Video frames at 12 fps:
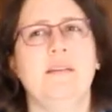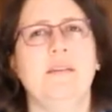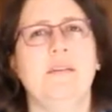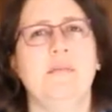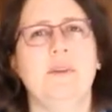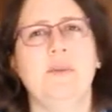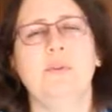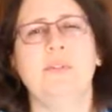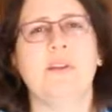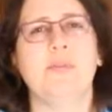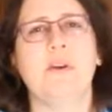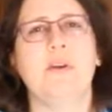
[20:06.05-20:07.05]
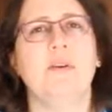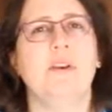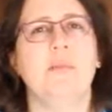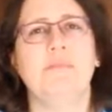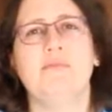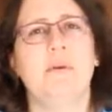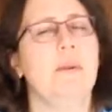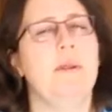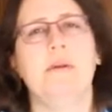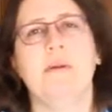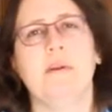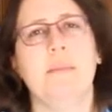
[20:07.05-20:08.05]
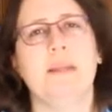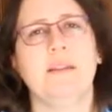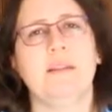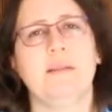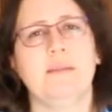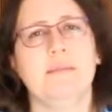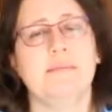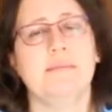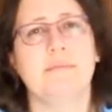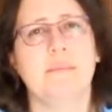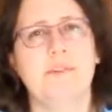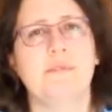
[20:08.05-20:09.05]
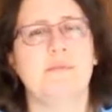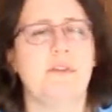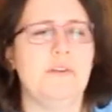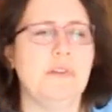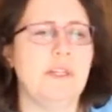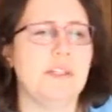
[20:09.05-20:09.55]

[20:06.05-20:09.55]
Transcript: that with all the stuff going on, I'm probably not going to make the 150.